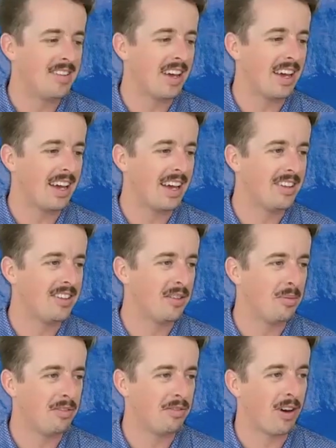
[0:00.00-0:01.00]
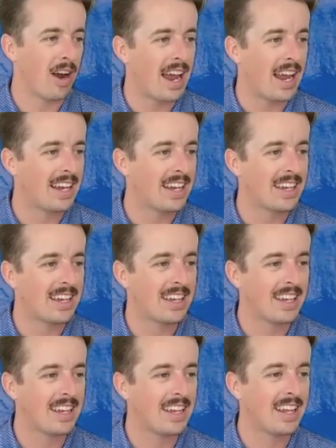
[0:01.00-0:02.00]
to be frank,
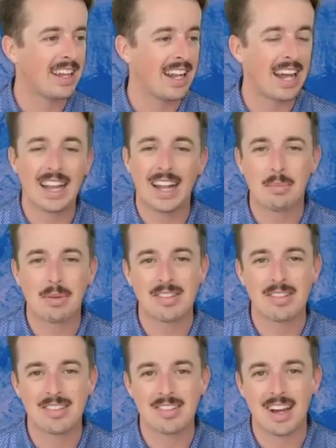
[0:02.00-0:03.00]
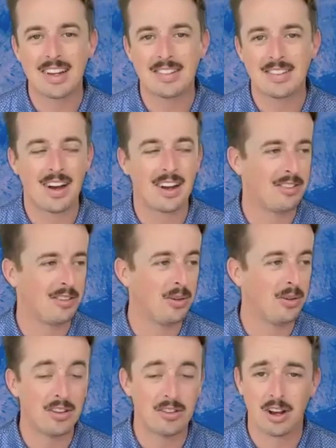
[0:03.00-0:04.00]
not a lot of businesses I talk to in
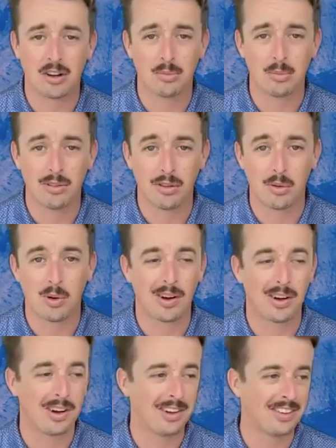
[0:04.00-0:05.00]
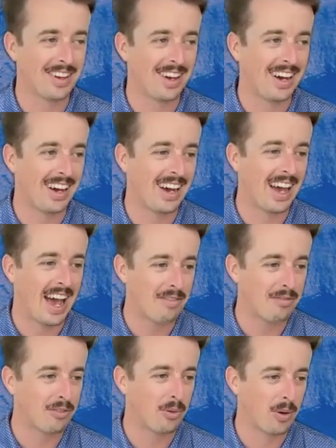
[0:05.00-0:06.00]
the junk removal world uh,
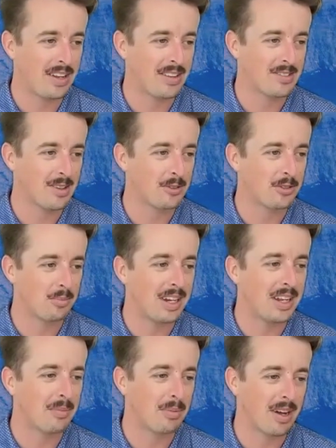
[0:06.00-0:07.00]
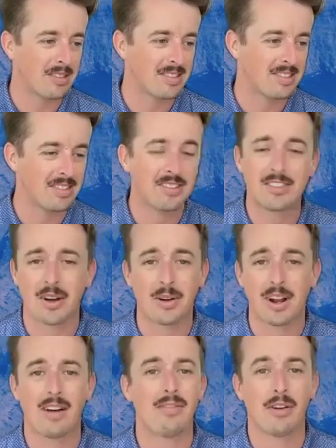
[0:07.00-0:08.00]
have great social media presences showing
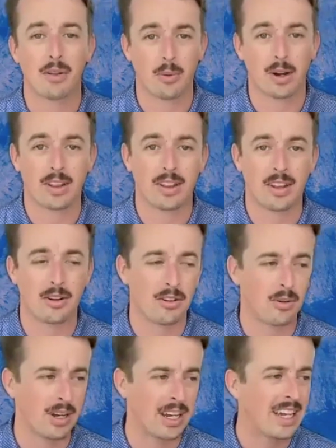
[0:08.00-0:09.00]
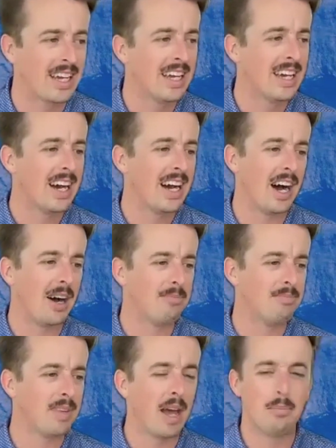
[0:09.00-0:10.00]
off all the work that they're doing.
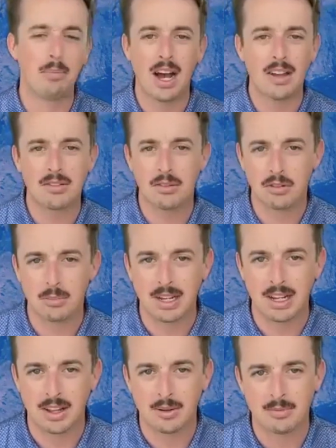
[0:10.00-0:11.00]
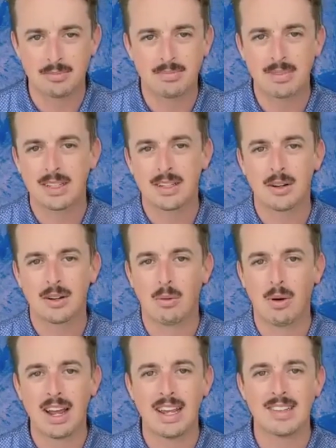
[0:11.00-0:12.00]
Um, and beyond social media, though,
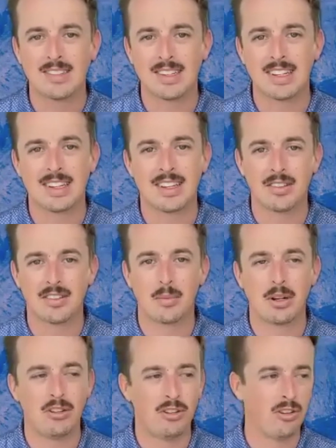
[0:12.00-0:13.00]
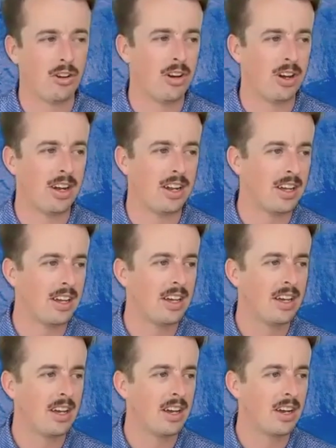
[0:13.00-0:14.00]
why is it that somebody should
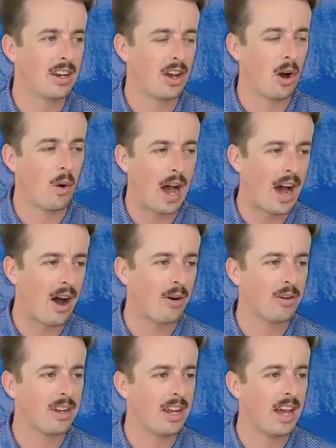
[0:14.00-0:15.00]
go out